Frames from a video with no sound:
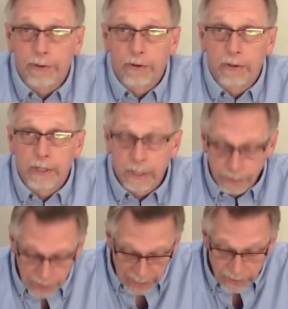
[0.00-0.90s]
the
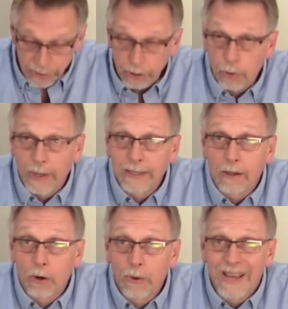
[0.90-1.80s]
chances are quite
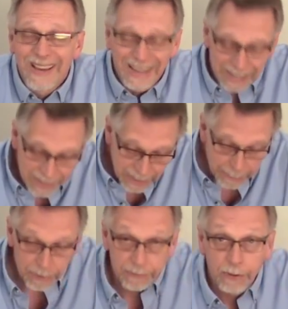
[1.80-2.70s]
low,
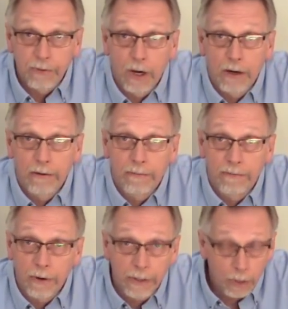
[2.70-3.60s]
except if you've got a
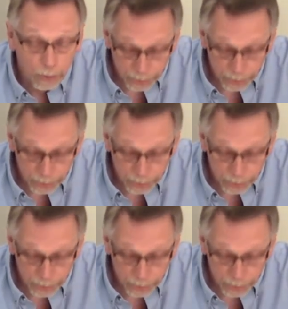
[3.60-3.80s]
very old